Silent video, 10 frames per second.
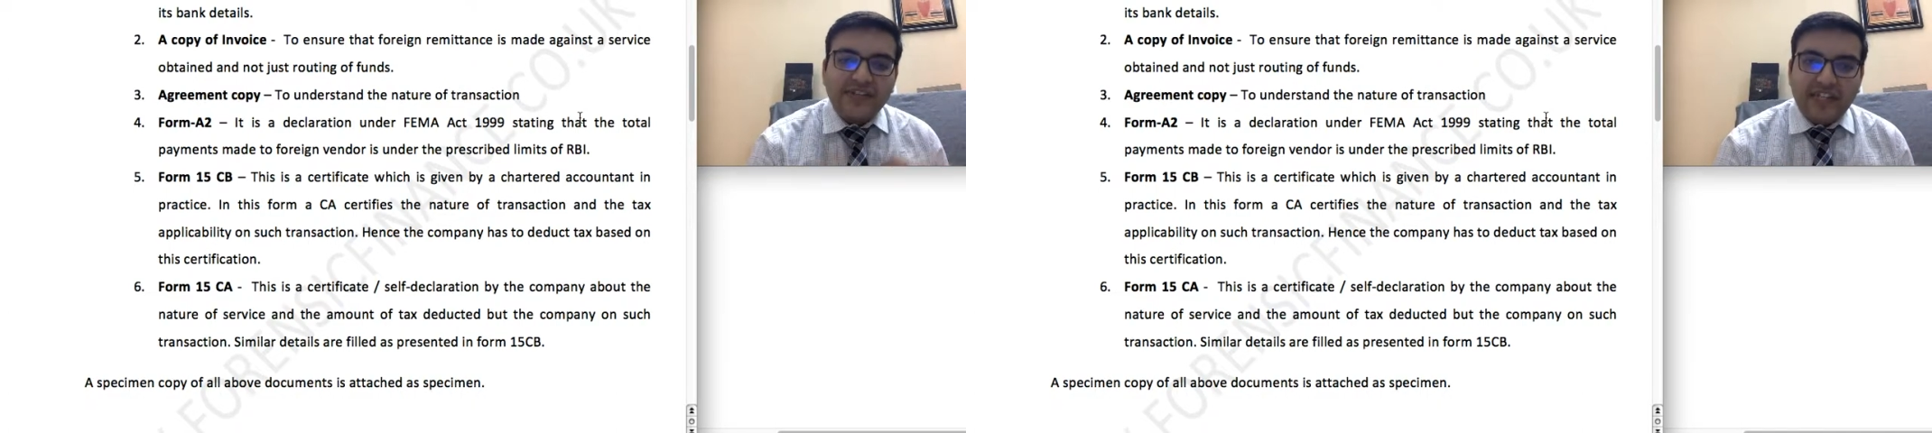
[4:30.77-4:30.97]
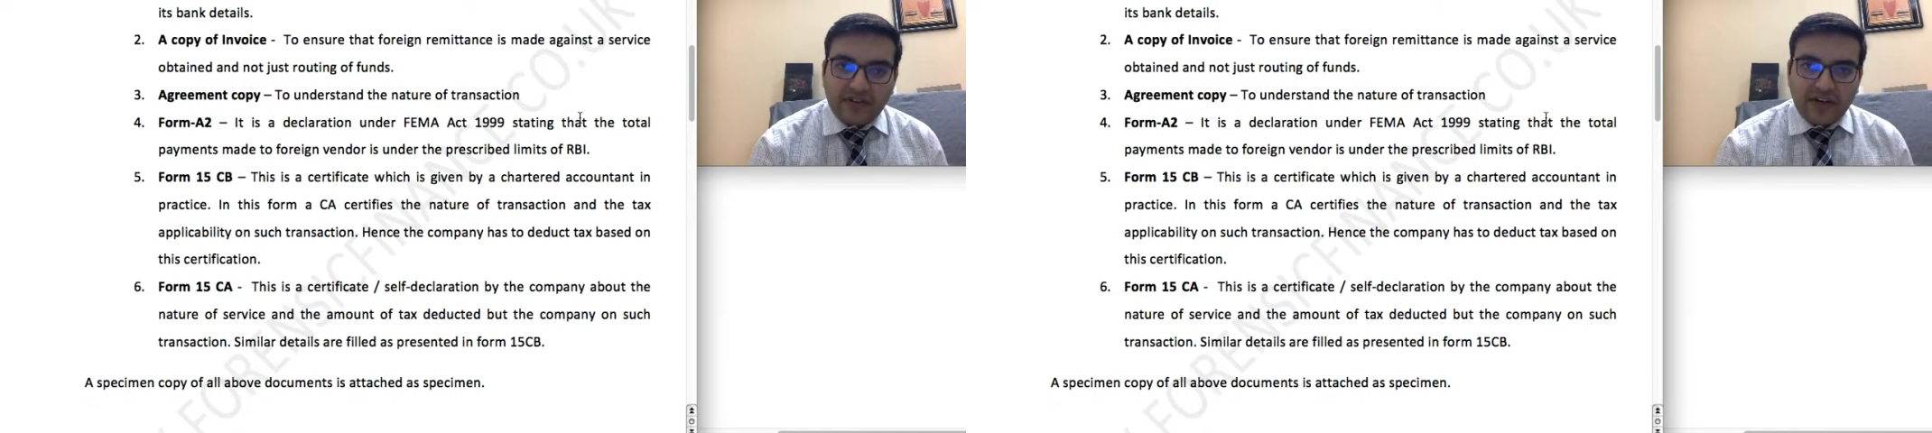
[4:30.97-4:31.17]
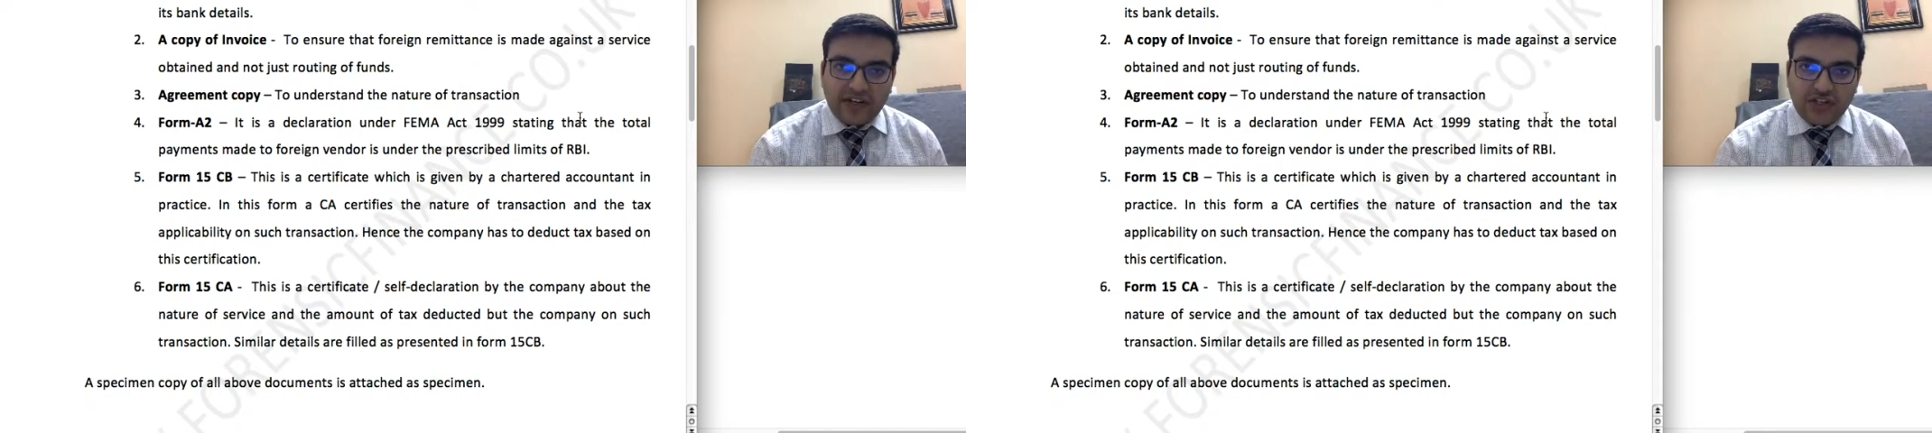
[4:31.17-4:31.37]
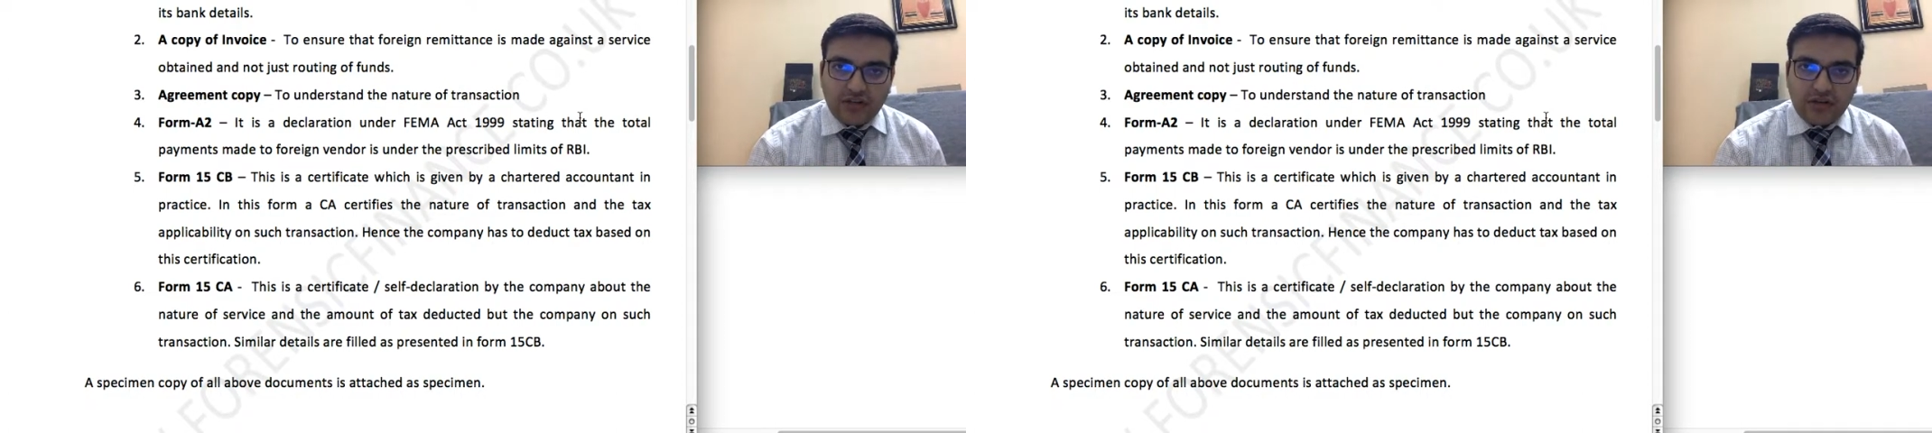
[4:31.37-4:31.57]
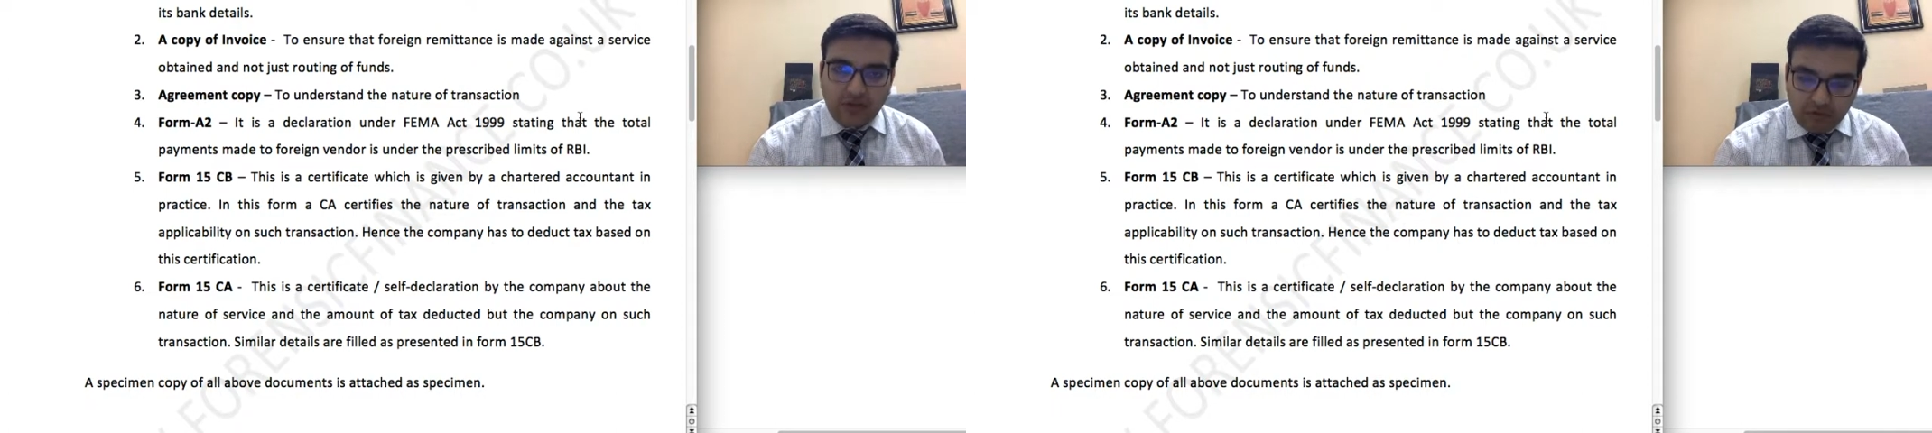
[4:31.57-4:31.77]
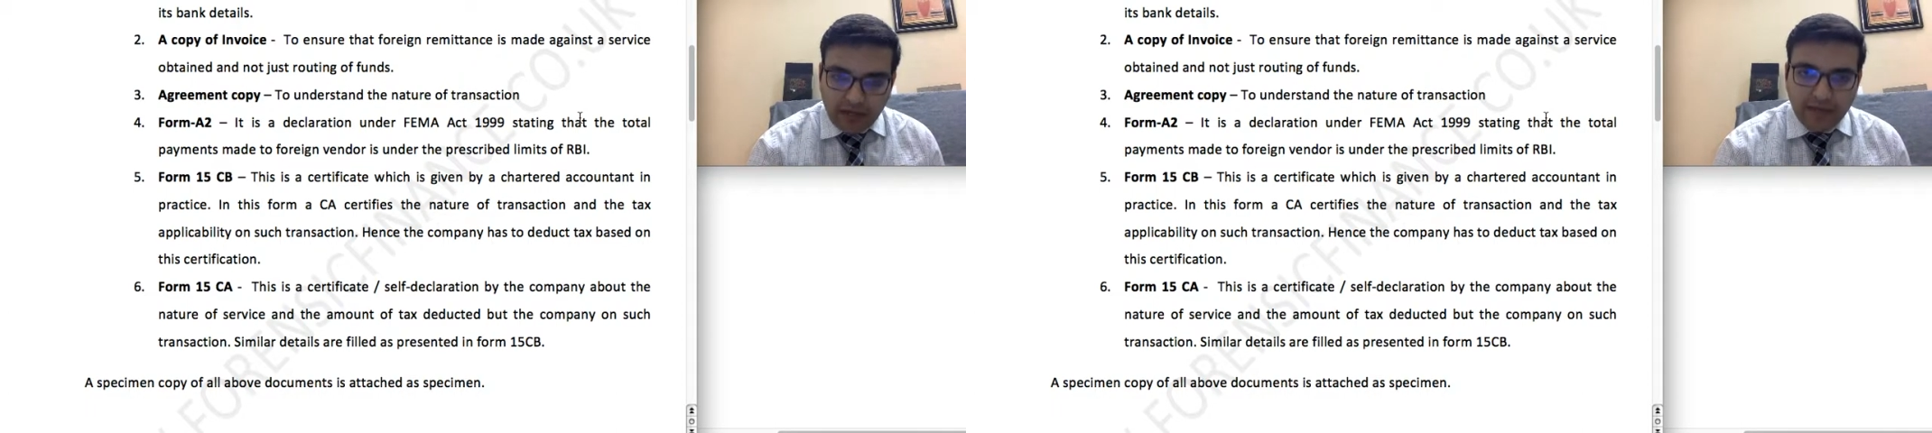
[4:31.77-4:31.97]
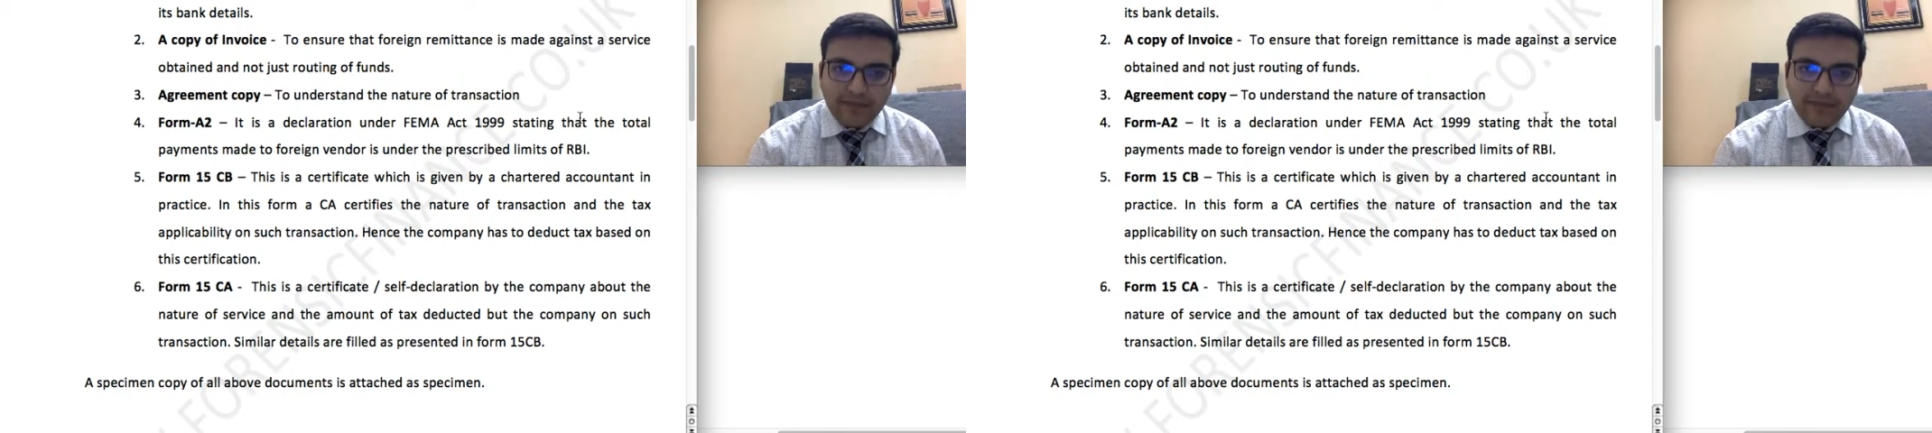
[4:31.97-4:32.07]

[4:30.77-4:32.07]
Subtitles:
declaration. Okay.